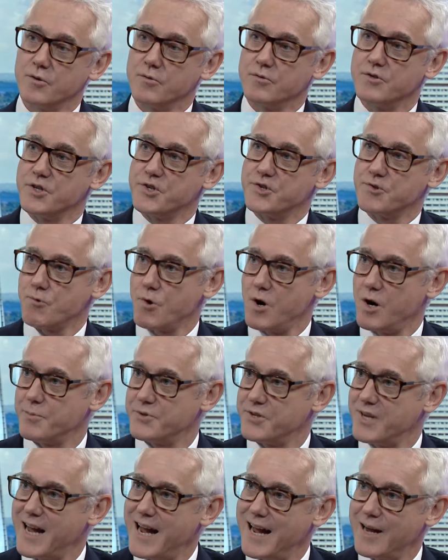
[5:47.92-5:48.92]
disrupt
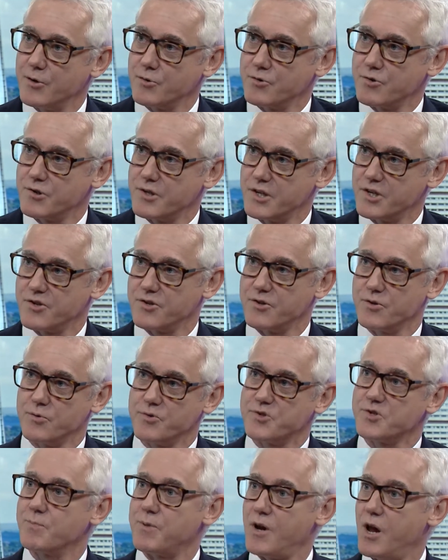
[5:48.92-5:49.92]
how traditional
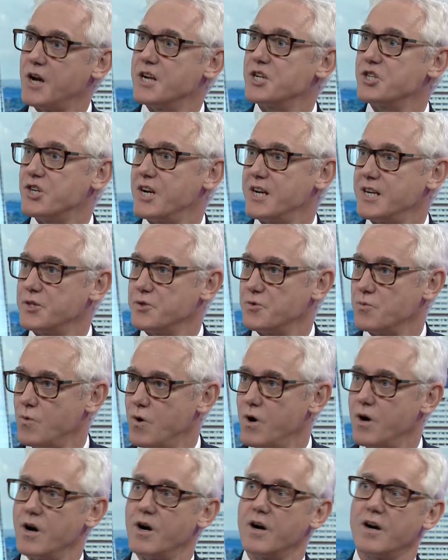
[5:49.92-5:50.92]
supply chains
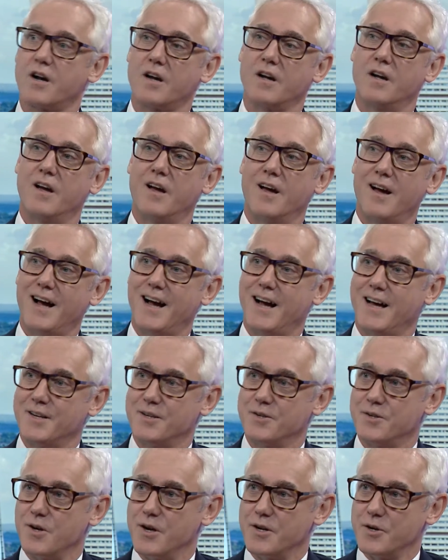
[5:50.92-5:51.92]
work,
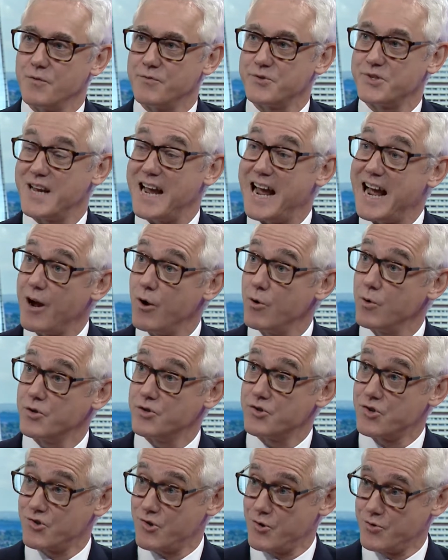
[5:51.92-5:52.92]
and obviously how
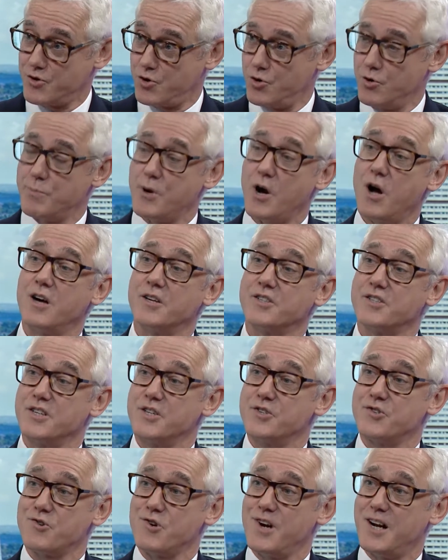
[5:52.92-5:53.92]
two
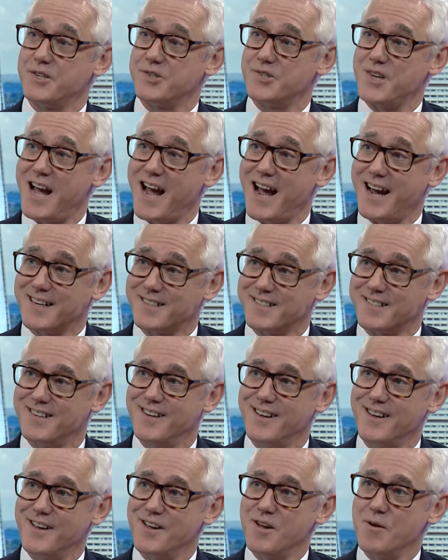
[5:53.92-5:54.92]
parties transact.
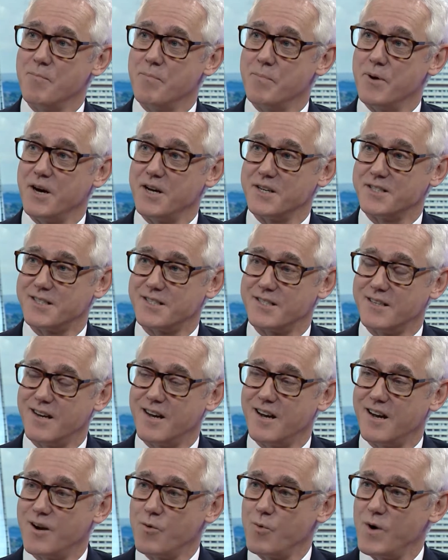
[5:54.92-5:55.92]
But
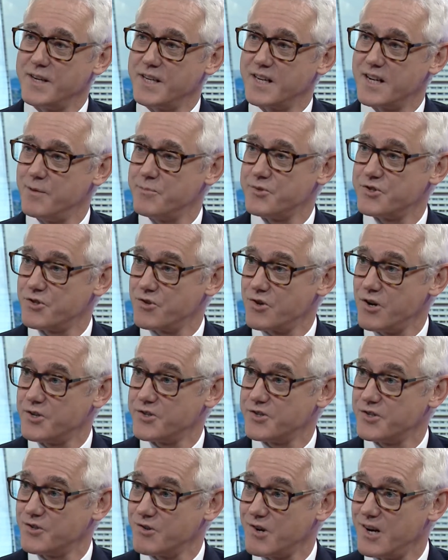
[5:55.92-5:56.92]
when it comes to
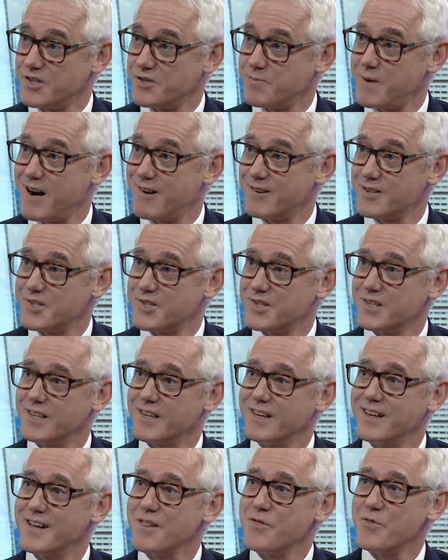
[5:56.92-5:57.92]
trust and transparency,
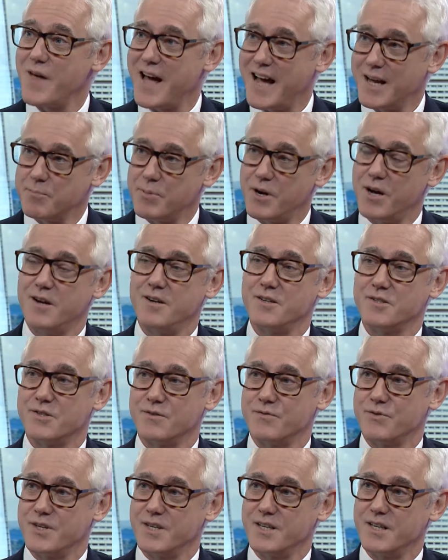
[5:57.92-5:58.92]
that part
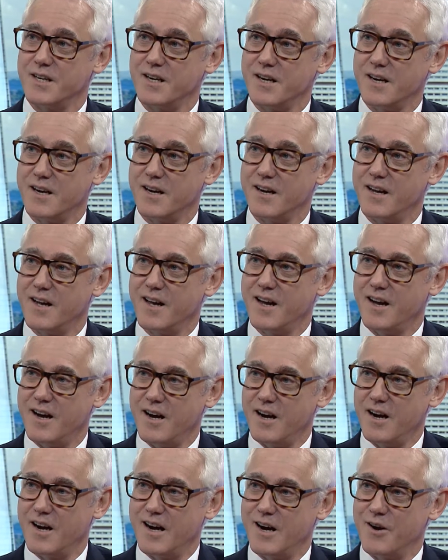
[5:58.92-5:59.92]
of the
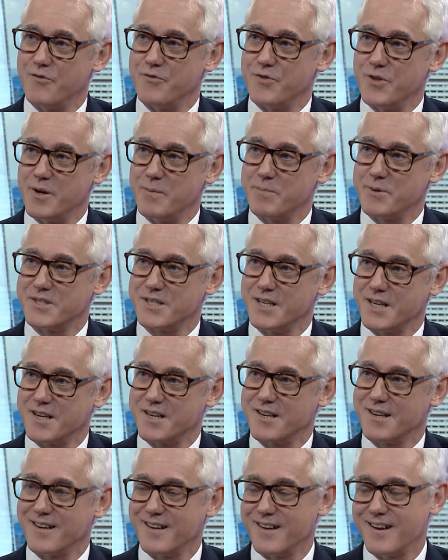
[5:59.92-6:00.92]

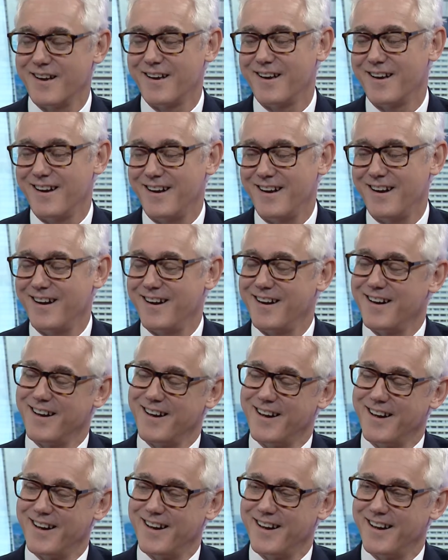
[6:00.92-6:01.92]
particular
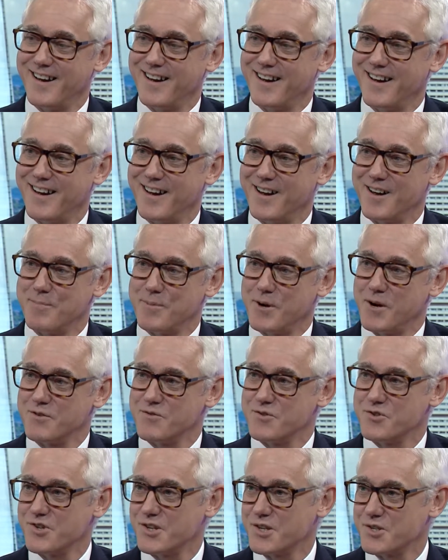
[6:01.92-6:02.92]
part of
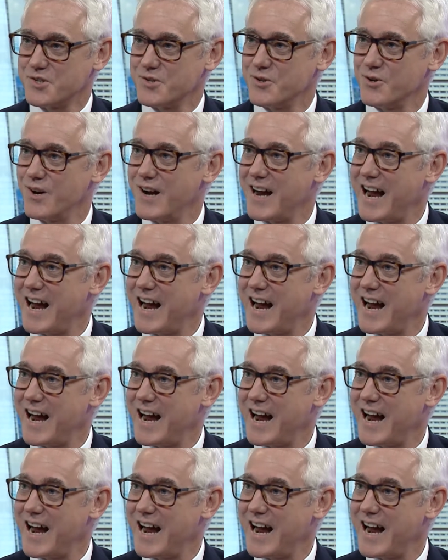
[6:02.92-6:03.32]
the jigsaw